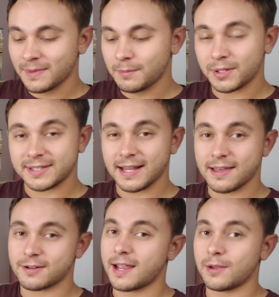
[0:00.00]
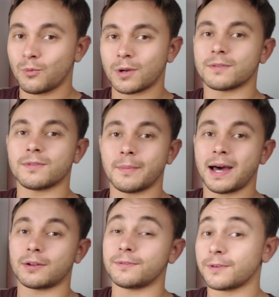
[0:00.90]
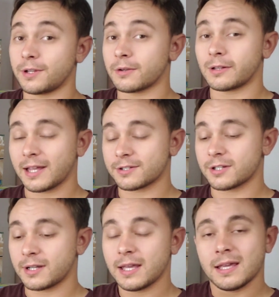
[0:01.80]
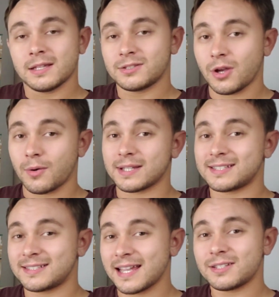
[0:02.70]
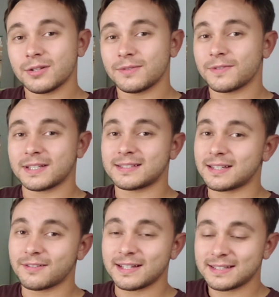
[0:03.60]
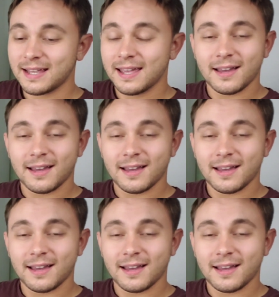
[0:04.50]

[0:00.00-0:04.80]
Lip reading: put together a wonderful model for your collection. So stay tuned for this series.